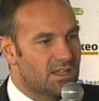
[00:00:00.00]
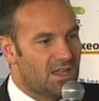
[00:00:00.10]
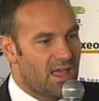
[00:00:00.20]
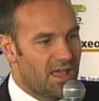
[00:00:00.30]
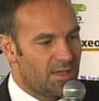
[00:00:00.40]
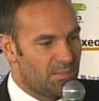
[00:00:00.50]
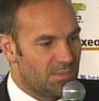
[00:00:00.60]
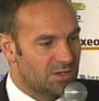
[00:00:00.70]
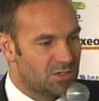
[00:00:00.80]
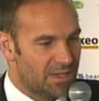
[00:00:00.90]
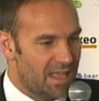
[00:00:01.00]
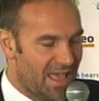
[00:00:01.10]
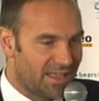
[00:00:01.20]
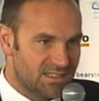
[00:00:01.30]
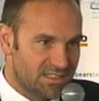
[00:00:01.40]
to be
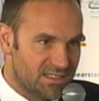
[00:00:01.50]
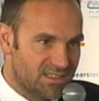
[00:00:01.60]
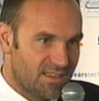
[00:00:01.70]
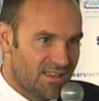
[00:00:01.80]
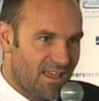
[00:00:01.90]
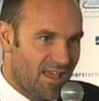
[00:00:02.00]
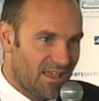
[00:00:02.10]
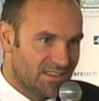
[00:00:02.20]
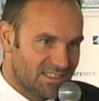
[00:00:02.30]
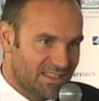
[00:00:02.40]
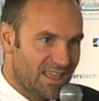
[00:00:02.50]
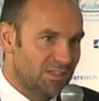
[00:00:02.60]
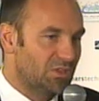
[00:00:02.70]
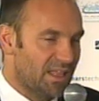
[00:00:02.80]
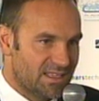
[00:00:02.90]
as
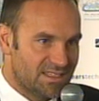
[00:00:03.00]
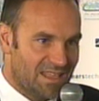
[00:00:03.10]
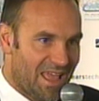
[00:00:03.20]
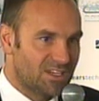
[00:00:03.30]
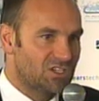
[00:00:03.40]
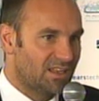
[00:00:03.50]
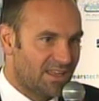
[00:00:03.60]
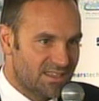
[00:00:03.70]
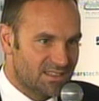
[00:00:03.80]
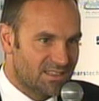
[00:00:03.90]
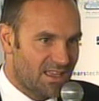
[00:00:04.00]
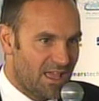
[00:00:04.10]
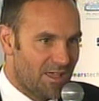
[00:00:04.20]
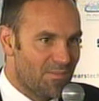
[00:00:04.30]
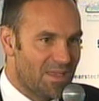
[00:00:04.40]
scalable, as agile, as
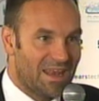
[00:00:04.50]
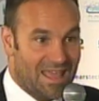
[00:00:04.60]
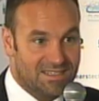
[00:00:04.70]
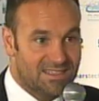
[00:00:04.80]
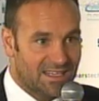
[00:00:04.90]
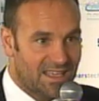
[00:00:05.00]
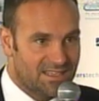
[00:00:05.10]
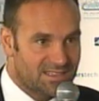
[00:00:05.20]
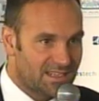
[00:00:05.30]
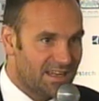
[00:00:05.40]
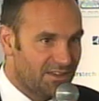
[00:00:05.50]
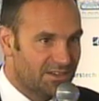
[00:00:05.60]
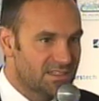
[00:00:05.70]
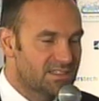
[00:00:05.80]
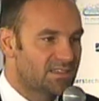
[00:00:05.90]
elastic as the cloud
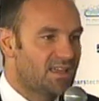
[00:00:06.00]
is.